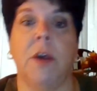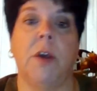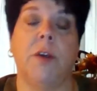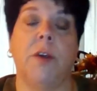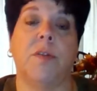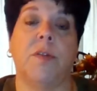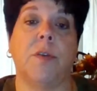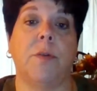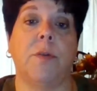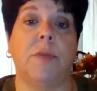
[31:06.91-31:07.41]

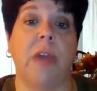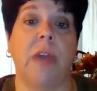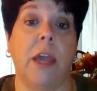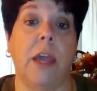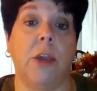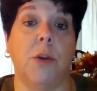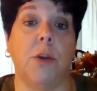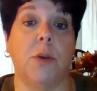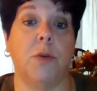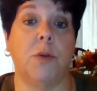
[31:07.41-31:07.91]
so they
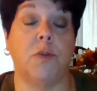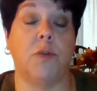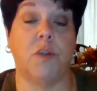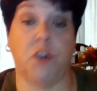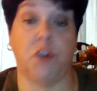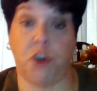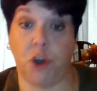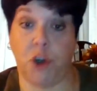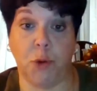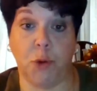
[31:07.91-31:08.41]
use
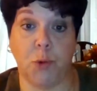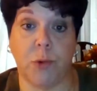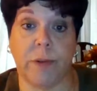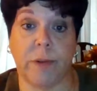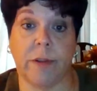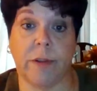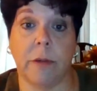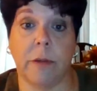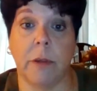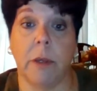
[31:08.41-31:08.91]

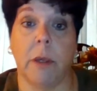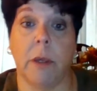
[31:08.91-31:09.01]
juice